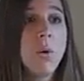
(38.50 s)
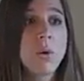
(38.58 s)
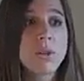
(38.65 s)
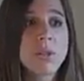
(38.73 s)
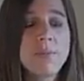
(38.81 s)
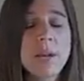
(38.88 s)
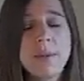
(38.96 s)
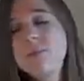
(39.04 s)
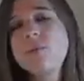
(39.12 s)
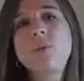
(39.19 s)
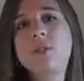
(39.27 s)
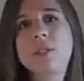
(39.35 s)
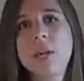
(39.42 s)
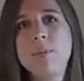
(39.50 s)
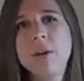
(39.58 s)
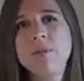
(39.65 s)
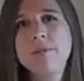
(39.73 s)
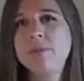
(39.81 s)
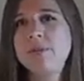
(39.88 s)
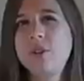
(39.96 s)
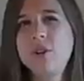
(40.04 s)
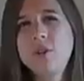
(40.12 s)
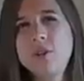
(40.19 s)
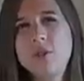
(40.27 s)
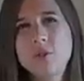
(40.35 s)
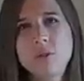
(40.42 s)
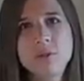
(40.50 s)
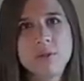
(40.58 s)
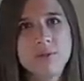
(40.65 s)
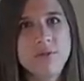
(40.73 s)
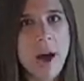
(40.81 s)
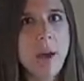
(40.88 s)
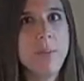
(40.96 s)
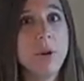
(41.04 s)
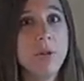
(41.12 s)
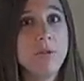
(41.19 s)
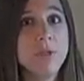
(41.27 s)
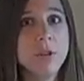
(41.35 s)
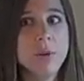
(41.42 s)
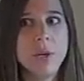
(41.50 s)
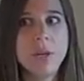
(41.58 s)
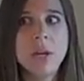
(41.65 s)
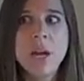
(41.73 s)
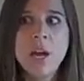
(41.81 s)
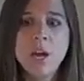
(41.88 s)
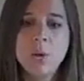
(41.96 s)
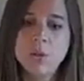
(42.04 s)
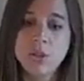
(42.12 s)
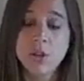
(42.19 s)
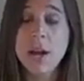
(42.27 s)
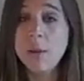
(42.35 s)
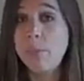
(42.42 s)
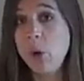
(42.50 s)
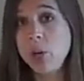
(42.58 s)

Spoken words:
or sometimes we're skipping foods that are a good source of fiber or fluid, which are kind of